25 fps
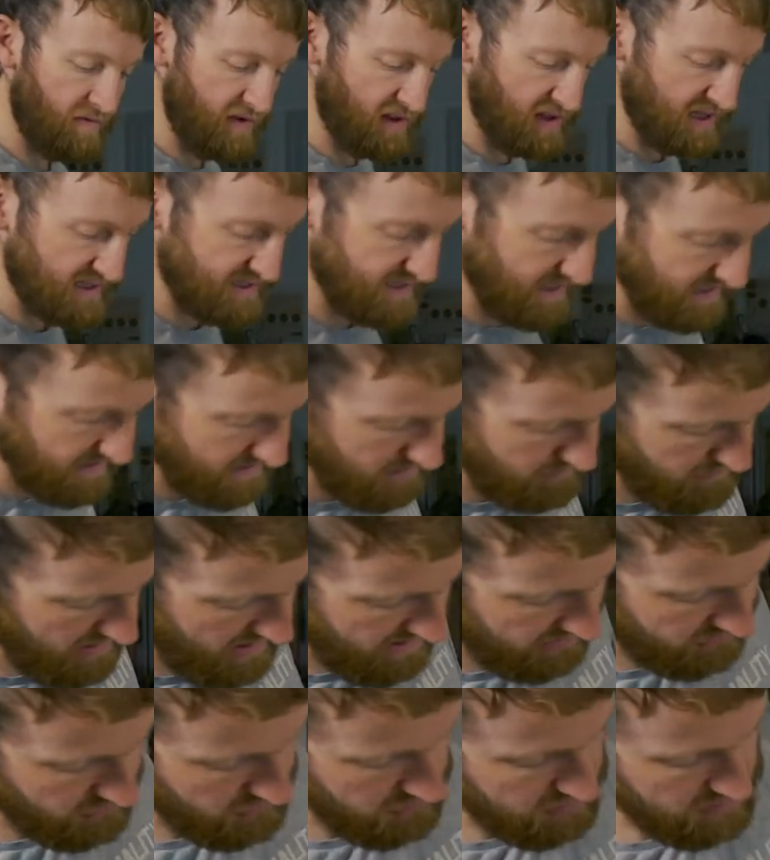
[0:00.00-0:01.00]
filleting the
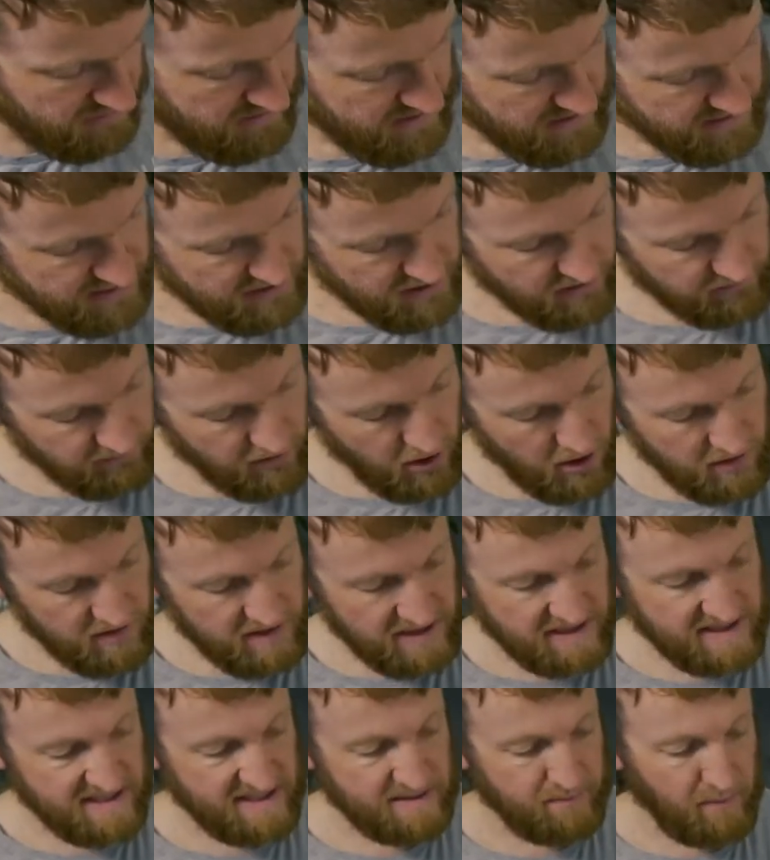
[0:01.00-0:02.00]
mackerel, you've got
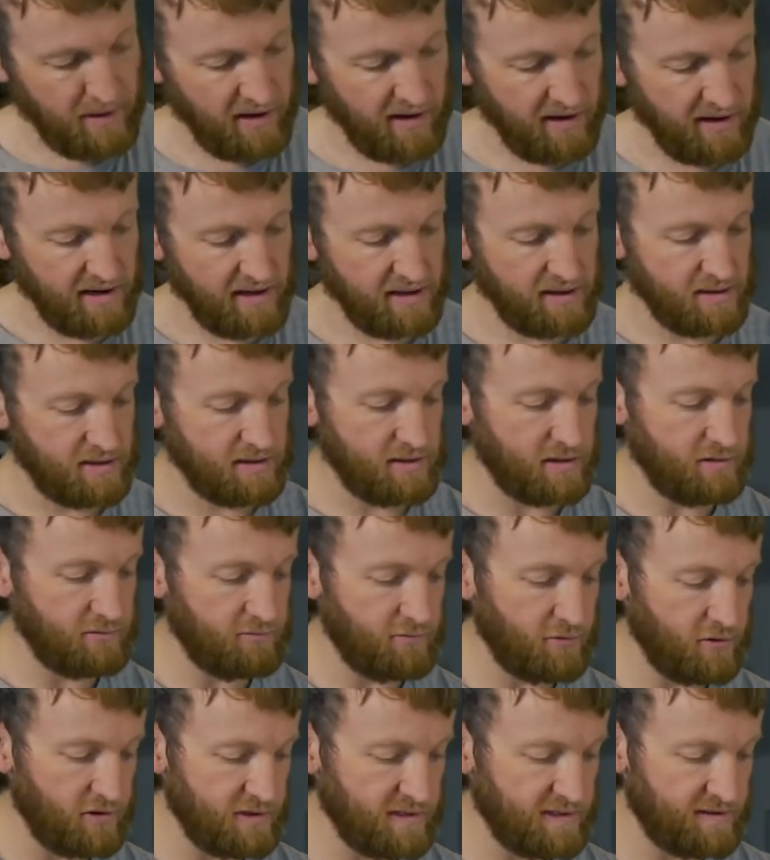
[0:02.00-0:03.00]
the spine that
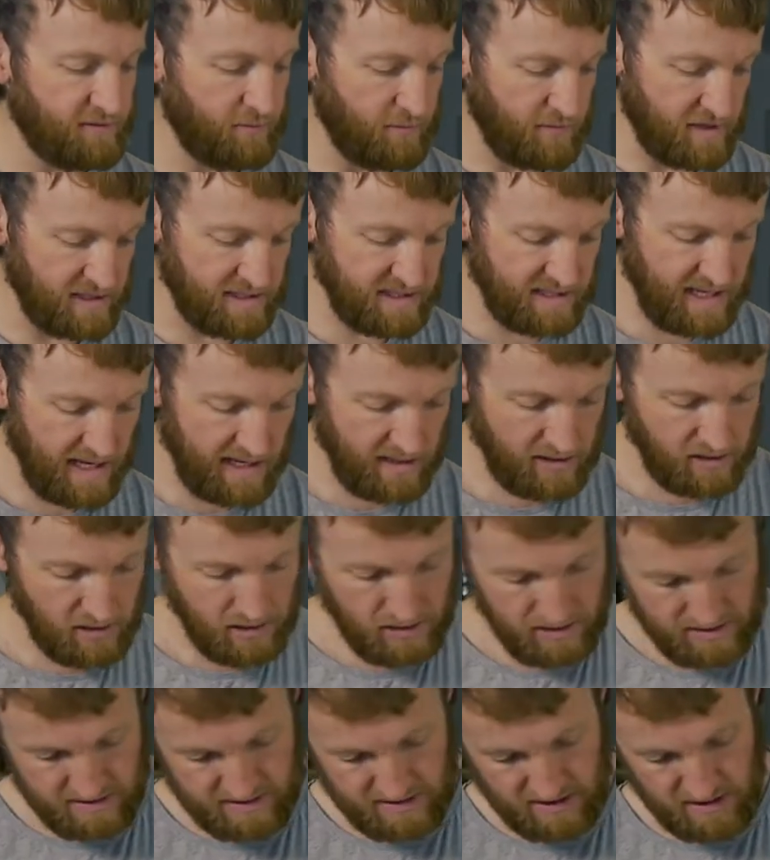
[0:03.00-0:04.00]
runs from the
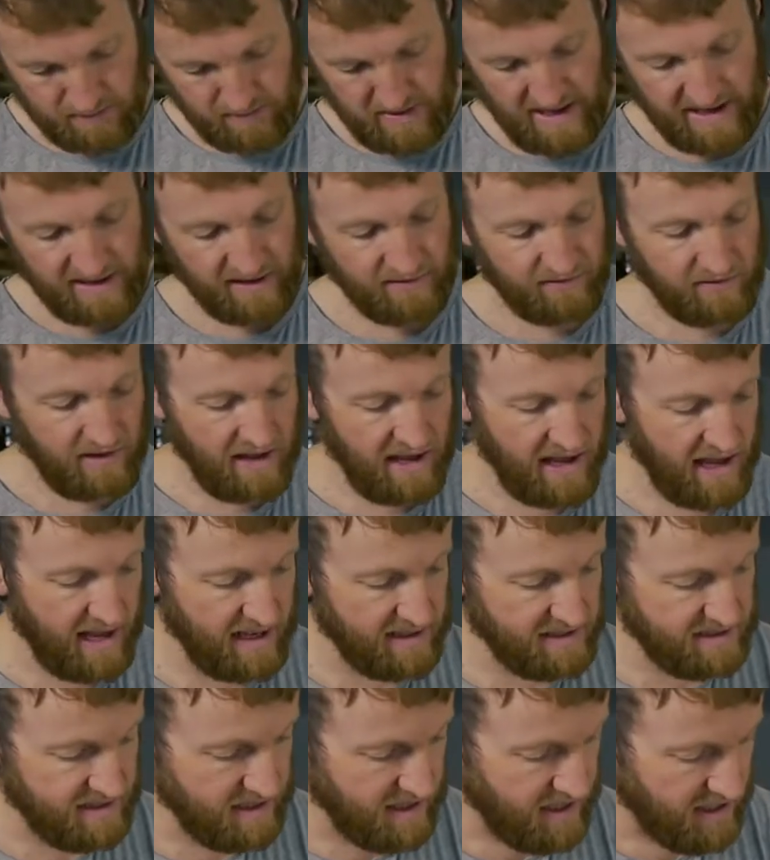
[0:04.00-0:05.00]
tail to the back of the
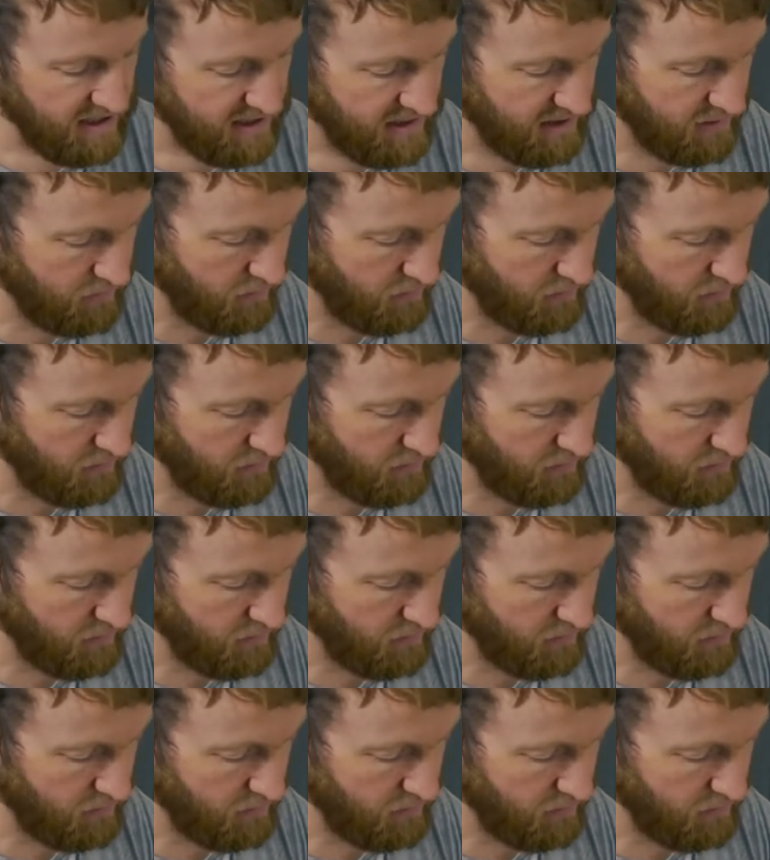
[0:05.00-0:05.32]
head. You